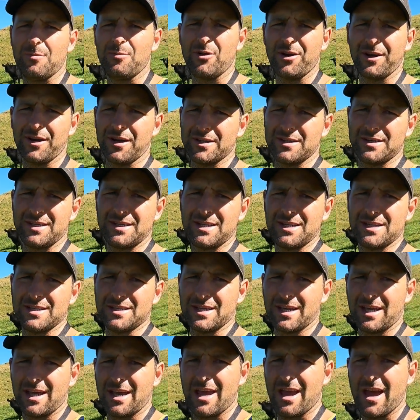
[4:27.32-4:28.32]
pregnancy
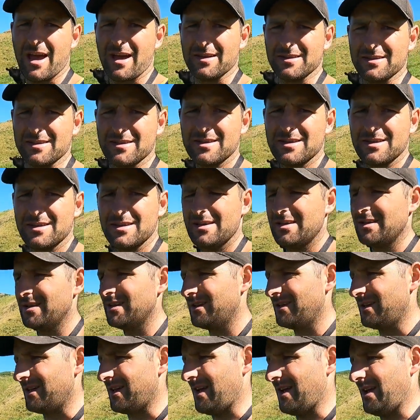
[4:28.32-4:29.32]
test the cows,
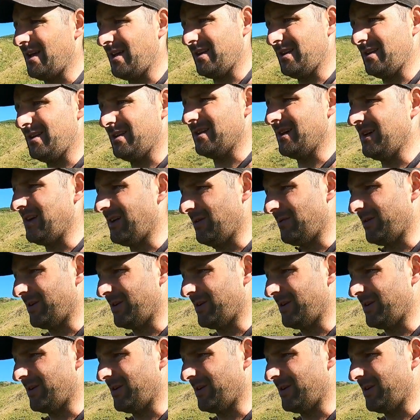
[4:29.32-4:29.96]
and